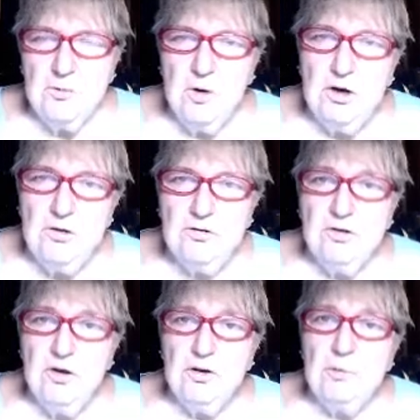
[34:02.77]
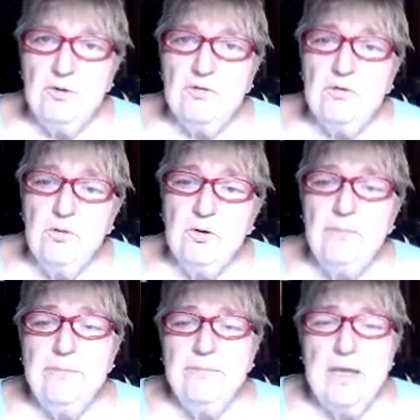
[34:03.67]
a water-soluble
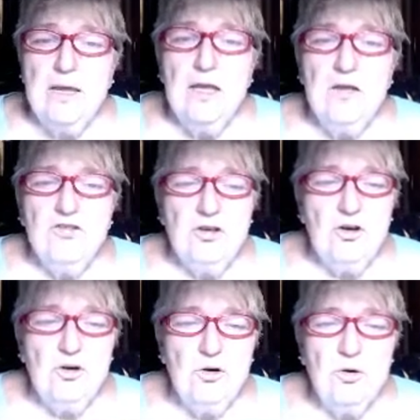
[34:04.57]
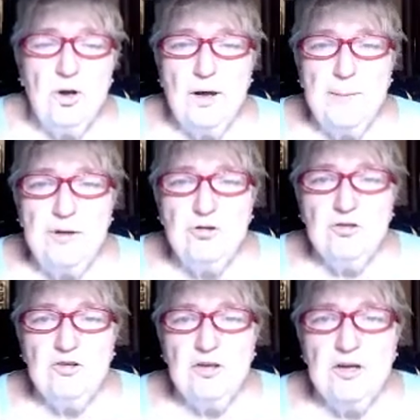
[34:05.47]
form. So I'm
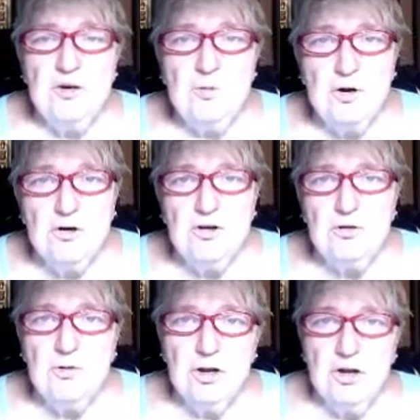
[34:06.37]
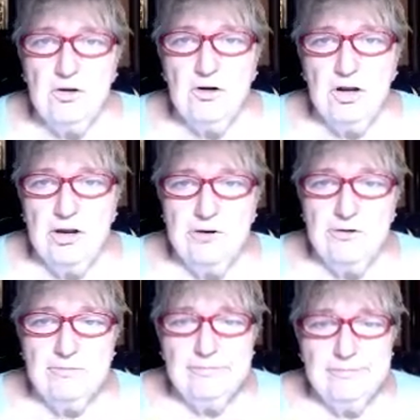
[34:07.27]
interested in where you got your
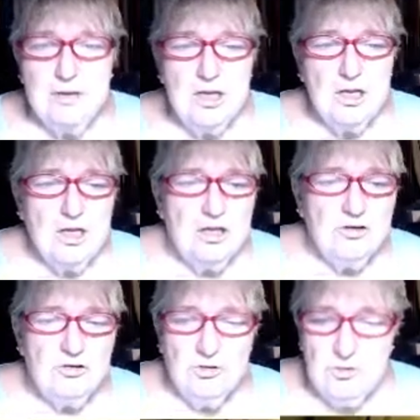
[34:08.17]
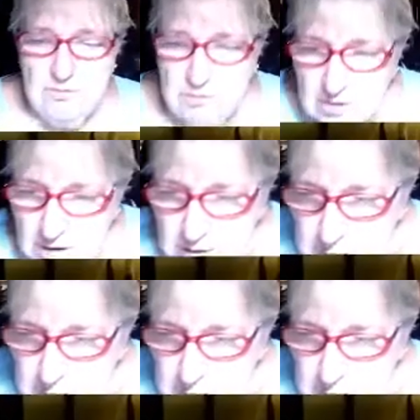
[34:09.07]
iron. So if you'd like